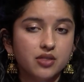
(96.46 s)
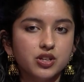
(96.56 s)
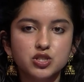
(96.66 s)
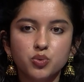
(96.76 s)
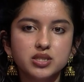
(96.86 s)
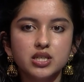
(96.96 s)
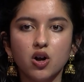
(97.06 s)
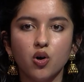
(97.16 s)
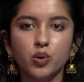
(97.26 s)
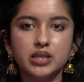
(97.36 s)
this wasn't
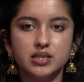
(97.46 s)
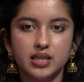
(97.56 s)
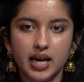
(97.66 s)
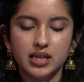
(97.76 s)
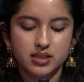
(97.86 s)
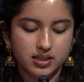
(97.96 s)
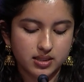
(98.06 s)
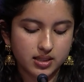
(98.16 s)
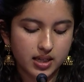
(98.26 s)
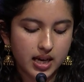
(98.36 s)
always the case.
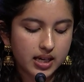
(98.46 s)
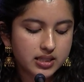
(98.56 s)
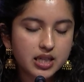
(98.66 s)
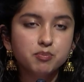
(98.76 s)
Tea